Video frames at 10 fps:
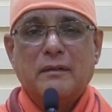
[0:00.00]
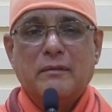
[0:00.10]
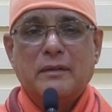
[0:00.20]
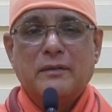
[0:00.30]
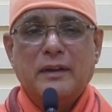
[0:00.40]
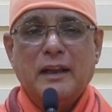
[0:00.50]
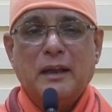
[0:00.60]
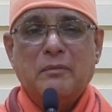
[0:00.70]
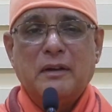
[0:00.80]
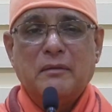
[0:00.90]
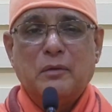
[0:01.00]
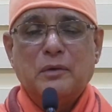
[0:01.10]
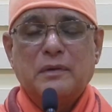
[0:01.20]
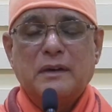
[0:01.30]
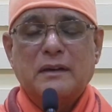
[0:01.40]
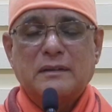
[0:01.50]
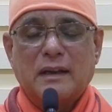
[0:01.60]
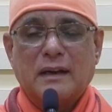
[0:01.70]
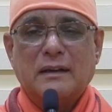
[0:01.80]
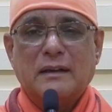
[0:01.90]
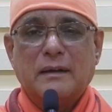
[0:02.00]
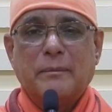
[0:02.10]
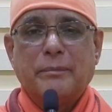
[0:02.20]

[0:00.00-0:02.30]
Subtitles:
with deep devotion and surrender.